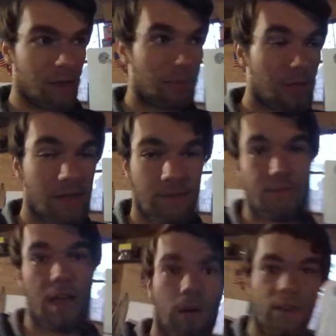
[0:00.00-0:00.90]
I will have a
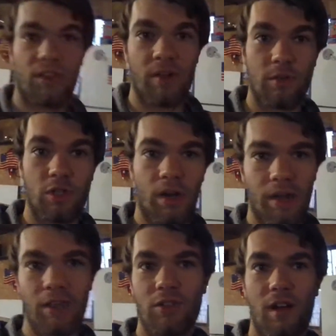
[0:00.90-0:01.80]
fire extinguisher
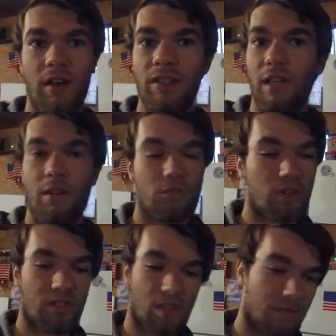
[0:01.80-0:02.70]
in the truck because I don't
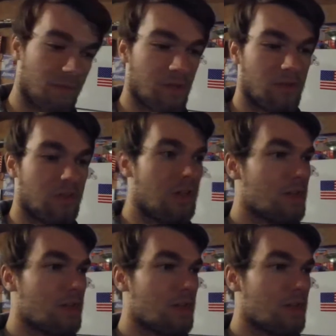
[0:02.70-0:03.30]
trust FMUs.